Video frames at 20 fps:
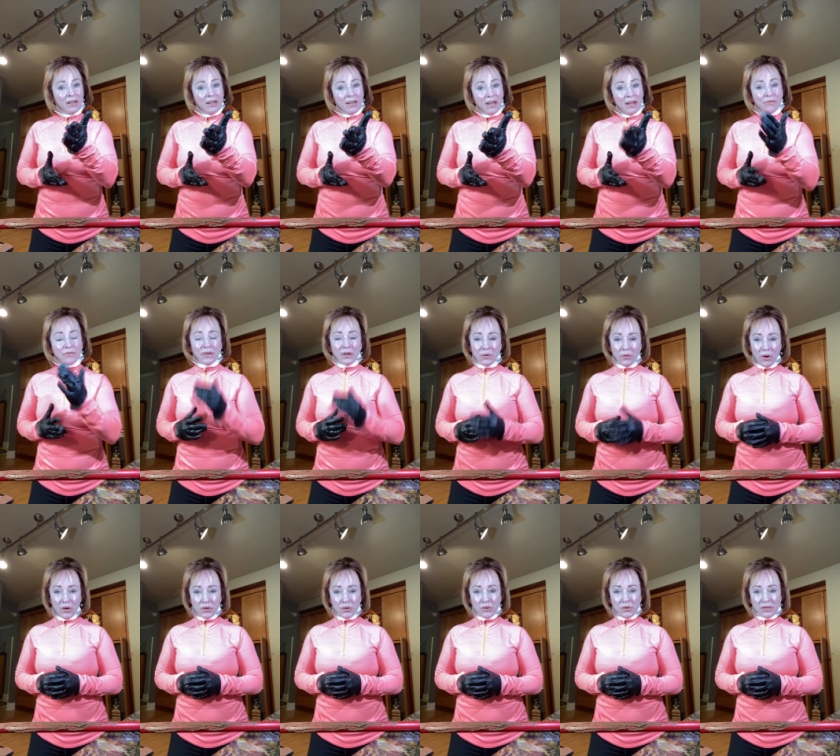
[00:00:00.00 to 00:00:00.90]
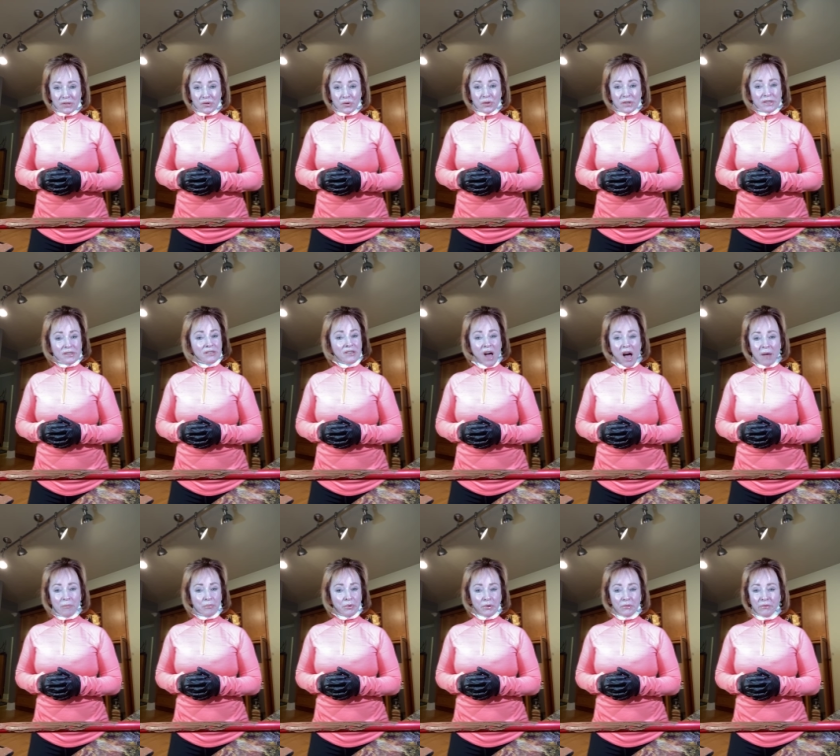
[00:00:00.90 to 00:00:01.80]
if the grocery store is
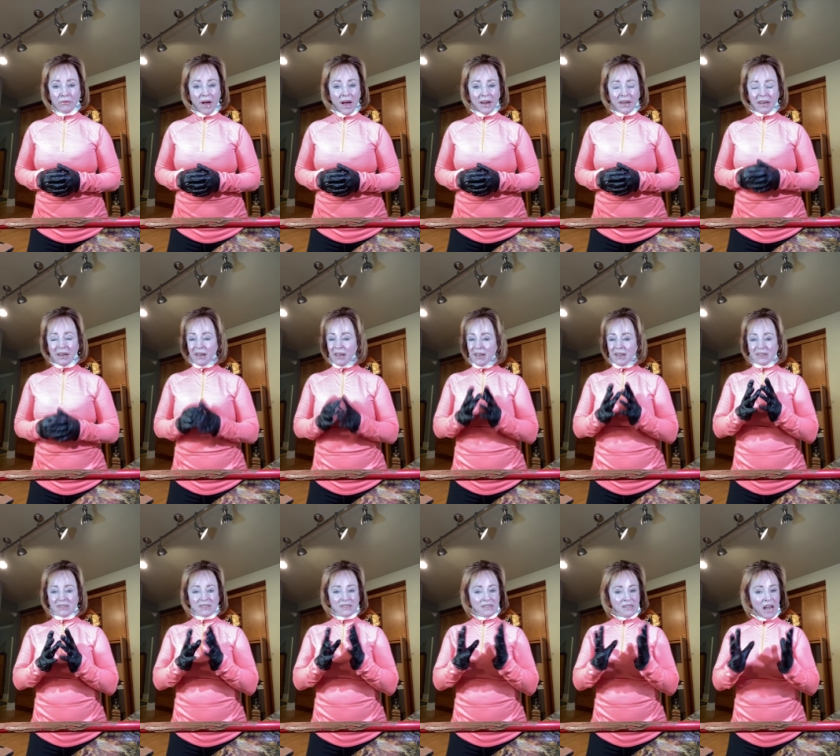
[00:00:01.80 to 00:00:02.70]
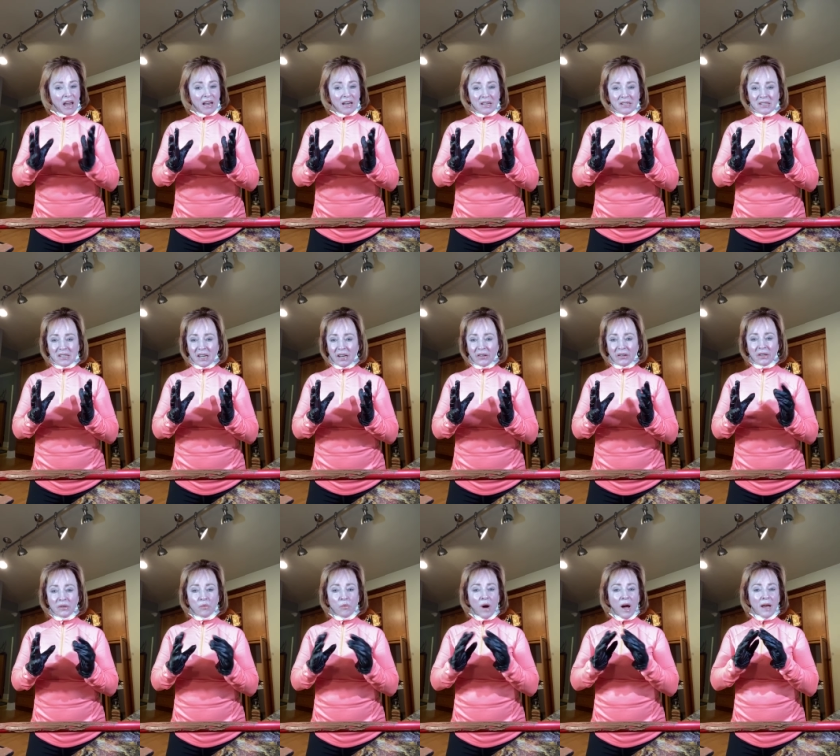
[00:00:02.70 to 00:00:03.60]
not providing sanitary
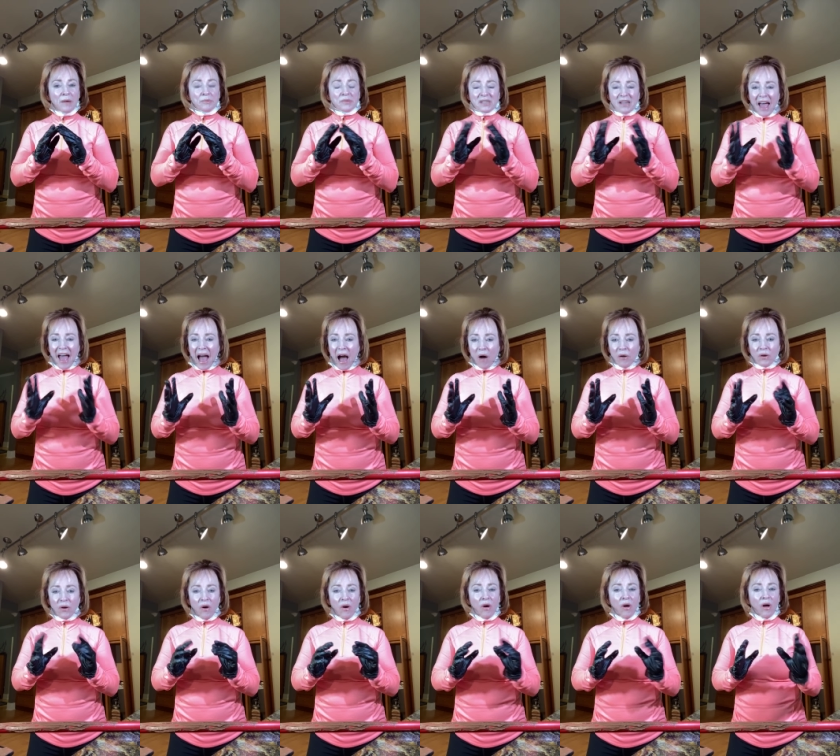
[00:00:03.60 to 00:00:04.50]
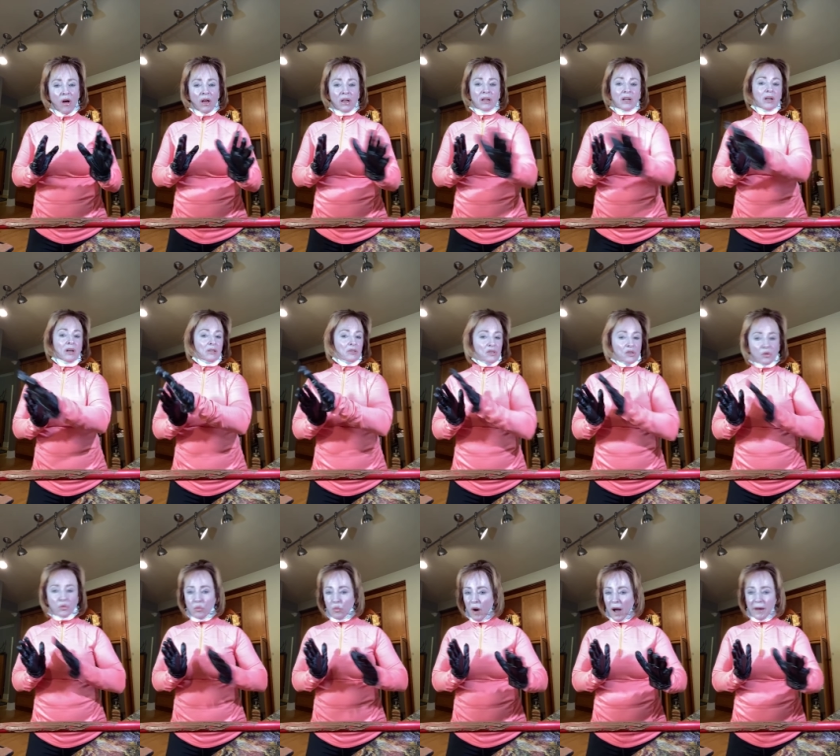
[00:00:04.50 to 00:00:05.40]
wipes, alcohol, to
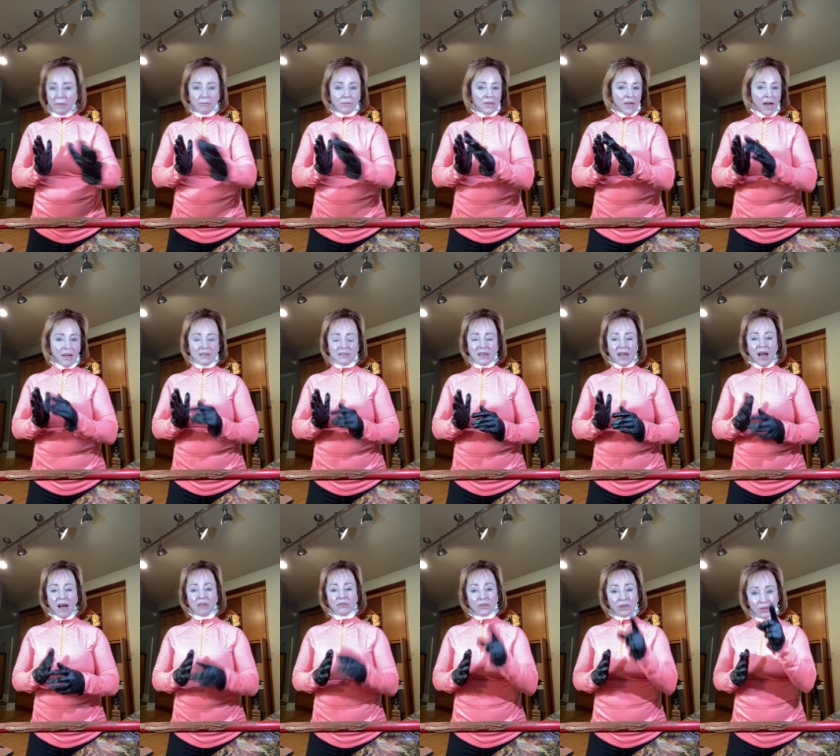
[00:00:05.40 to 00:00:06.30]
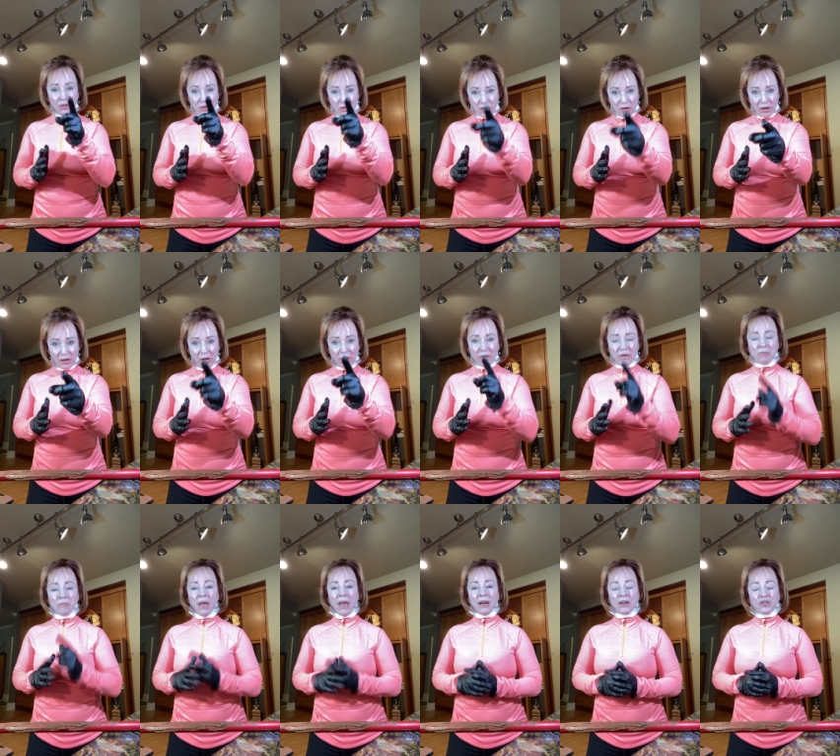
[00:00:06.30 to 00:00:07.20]
wipe that down, you should go to
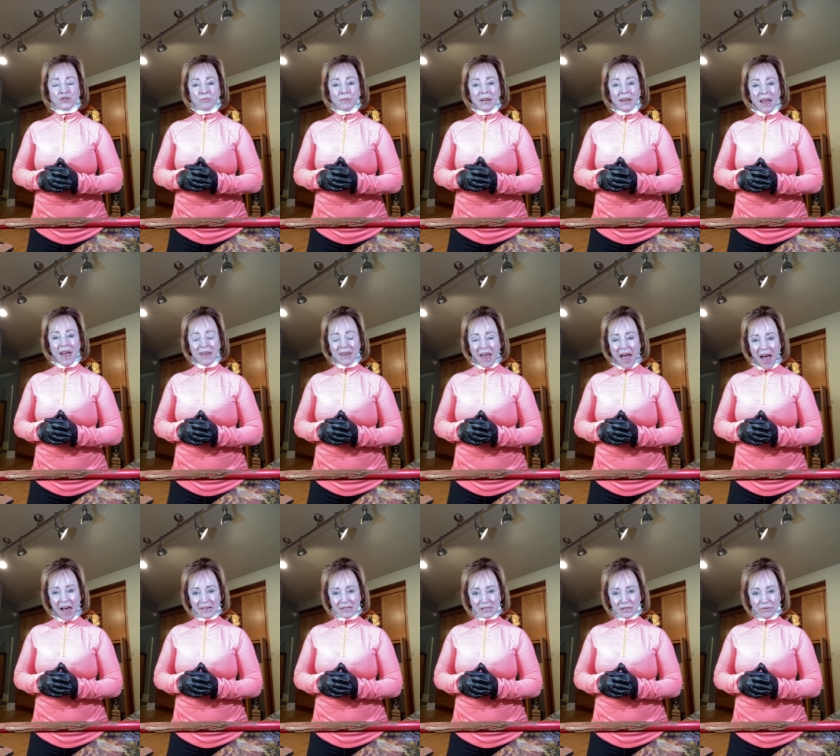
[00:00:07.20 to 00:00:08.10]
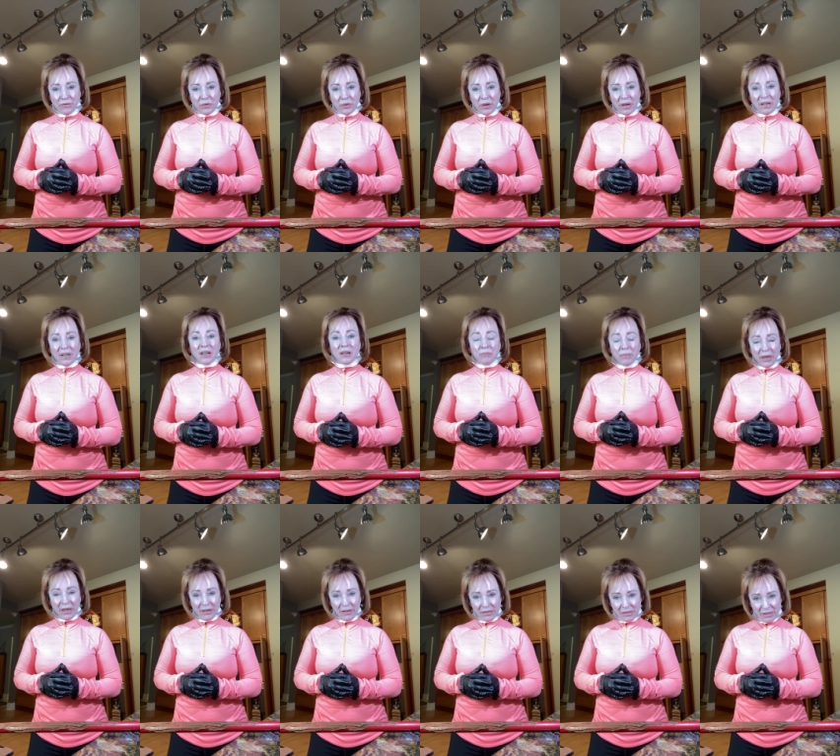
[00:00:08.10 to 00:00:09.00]
management and ask for it
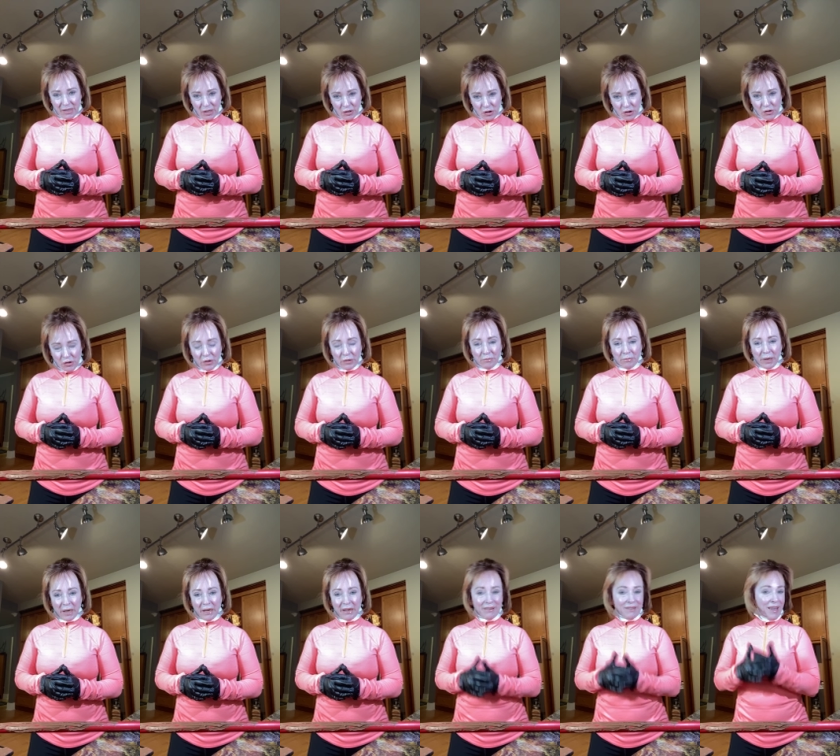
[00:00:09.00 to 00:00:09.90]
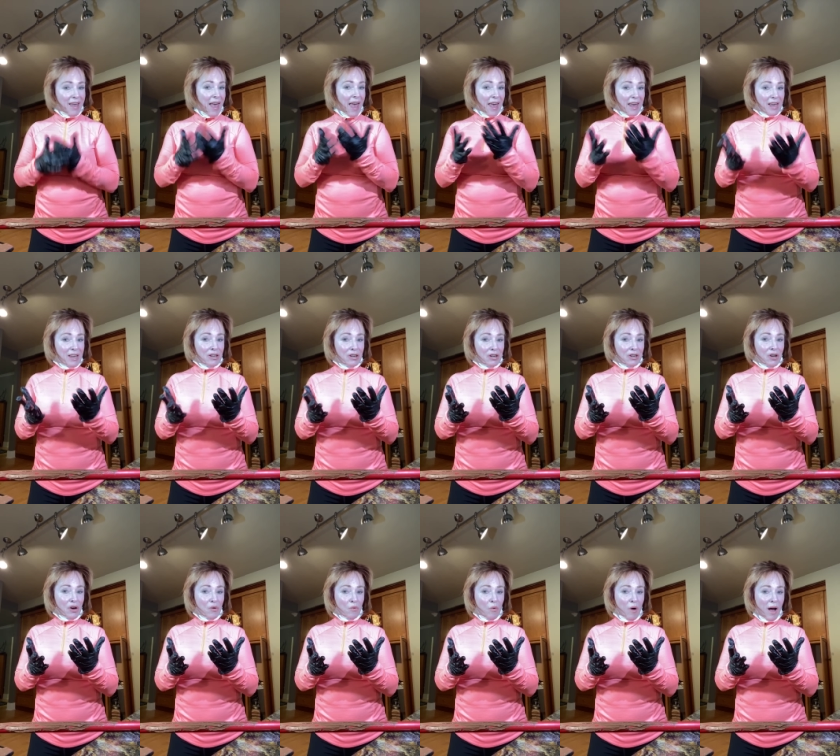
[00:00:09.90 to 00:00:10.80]
because they should be. And you
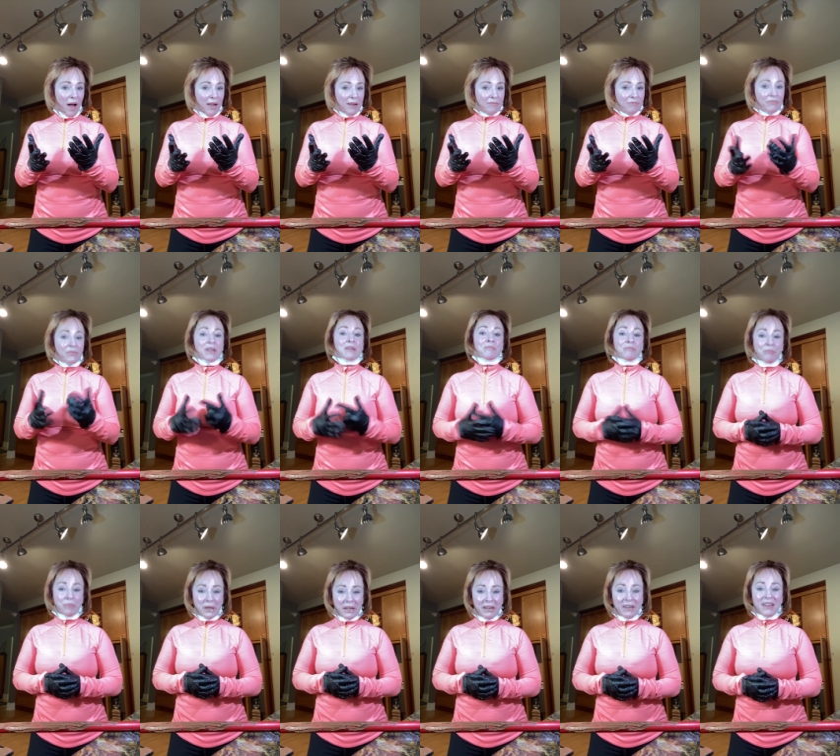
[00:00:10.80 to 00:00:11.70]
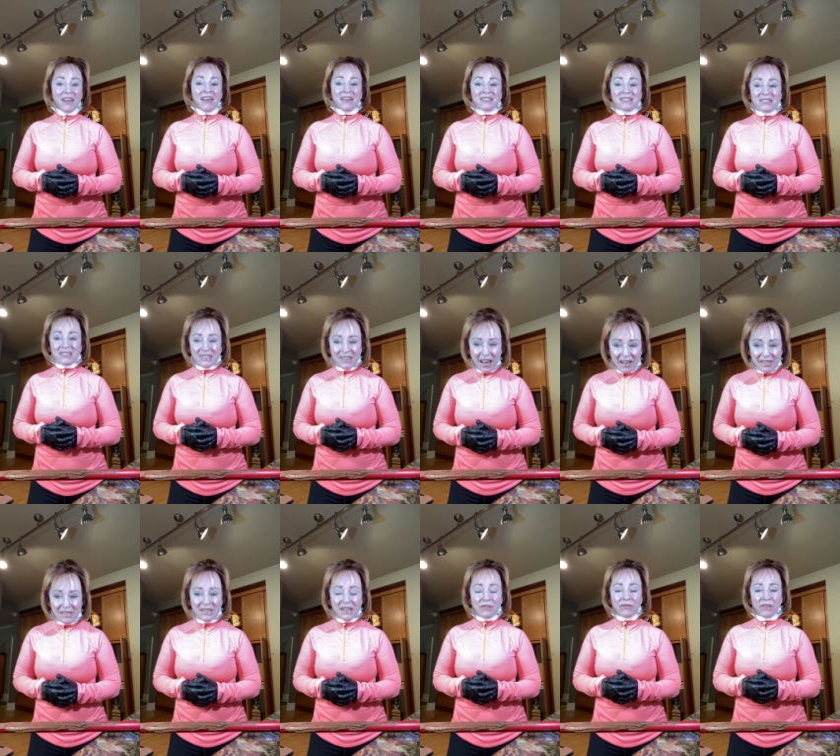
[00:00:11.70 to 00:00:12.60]
know what? Be
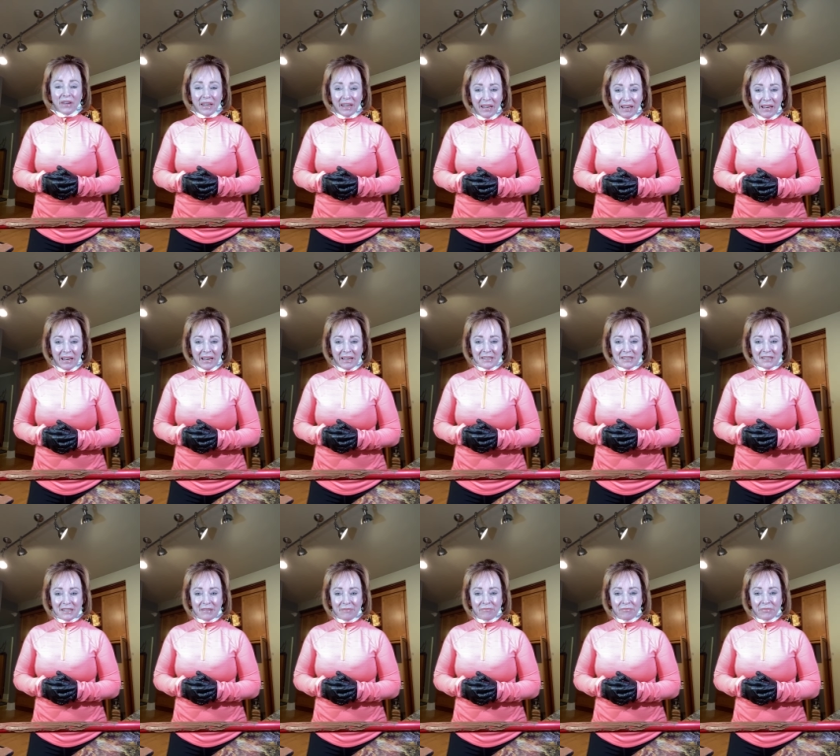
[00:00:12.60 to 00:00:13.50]
excessive in it.